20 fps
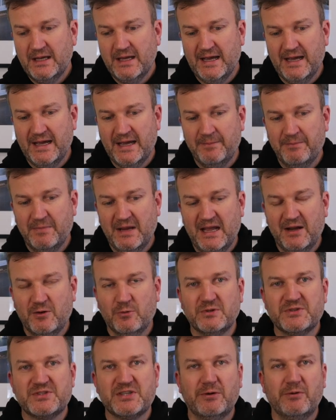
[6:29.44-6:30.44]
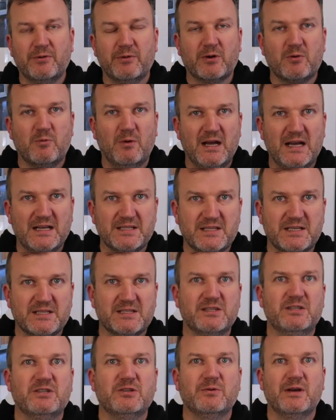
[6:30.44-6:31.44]
And also it requires
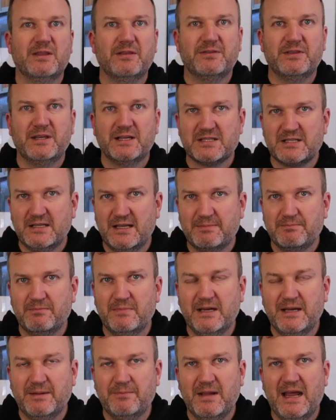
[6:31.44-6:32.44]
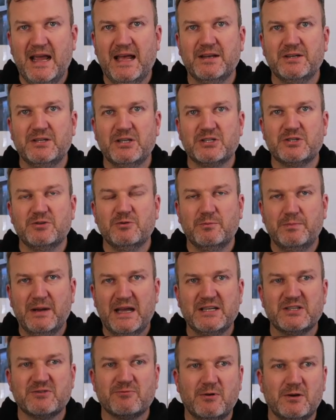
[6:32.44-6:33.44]
us to do other things like add additional
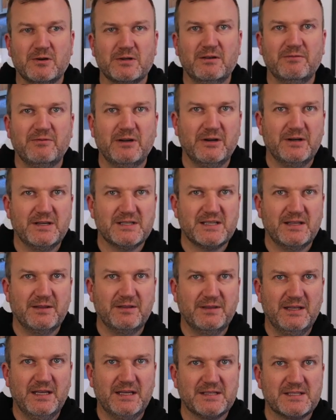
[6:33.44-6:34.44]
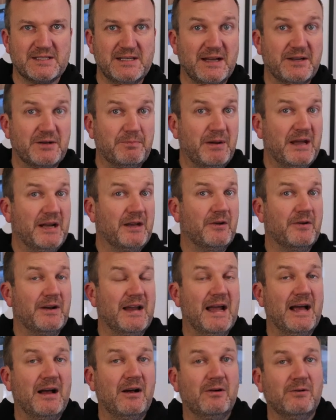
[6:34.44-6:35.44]
base rock and various other things. Now, depending on
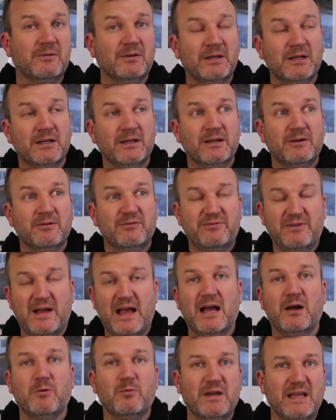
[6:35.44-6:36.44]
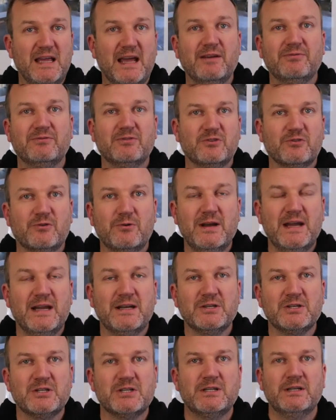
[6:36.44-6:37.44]
how far we have to
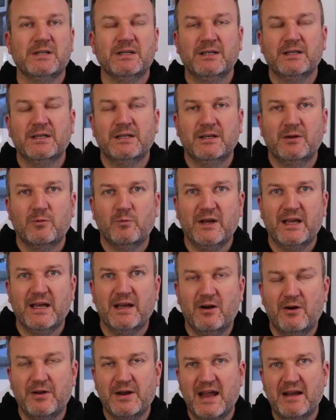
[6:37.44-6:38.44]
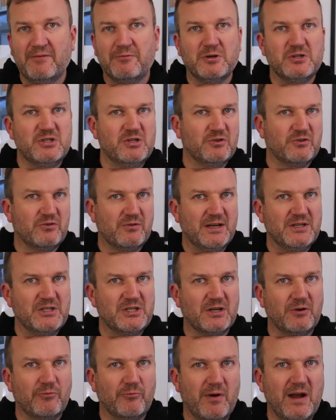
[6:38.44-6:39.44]
trench, where on average you're
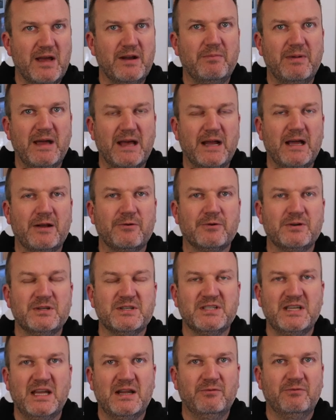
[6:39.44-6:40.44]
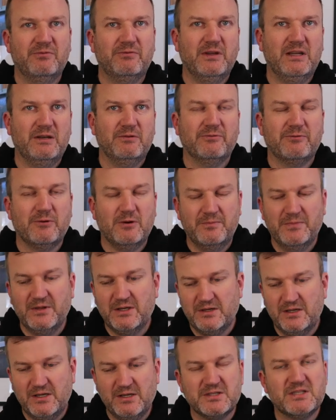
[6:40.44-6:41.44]
trenching around about 110 feet from
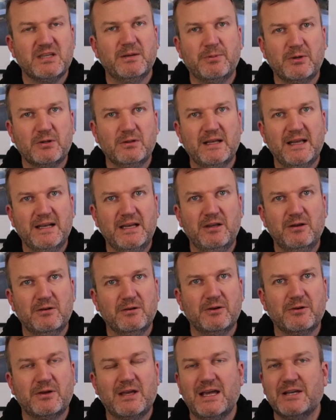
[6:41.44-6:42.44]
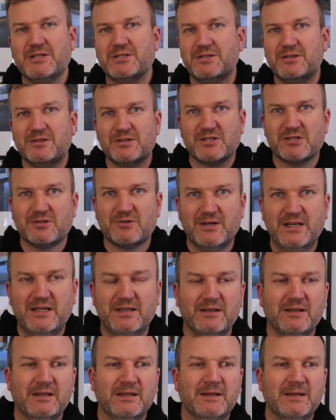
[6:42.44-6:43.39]
your typical ADU location to the street,